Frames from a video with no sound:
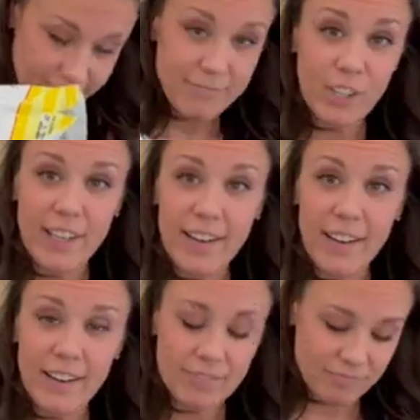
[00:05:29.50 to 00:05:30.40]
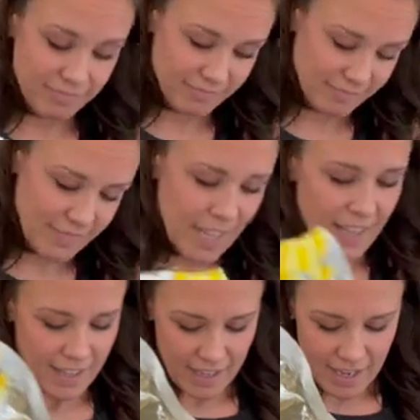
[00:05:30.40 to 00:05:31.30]
38.
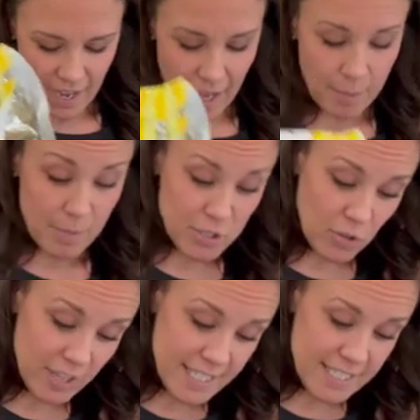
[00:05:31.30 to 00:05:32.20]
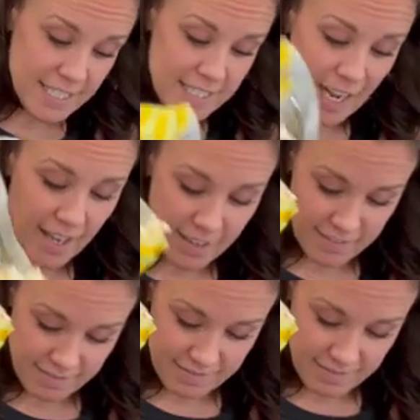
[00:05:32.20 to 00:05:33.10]
Um, so this is not
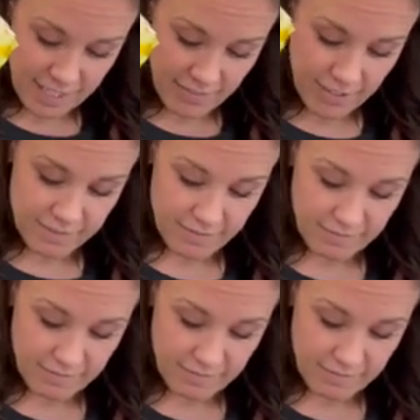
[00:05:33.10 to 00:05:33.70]
even,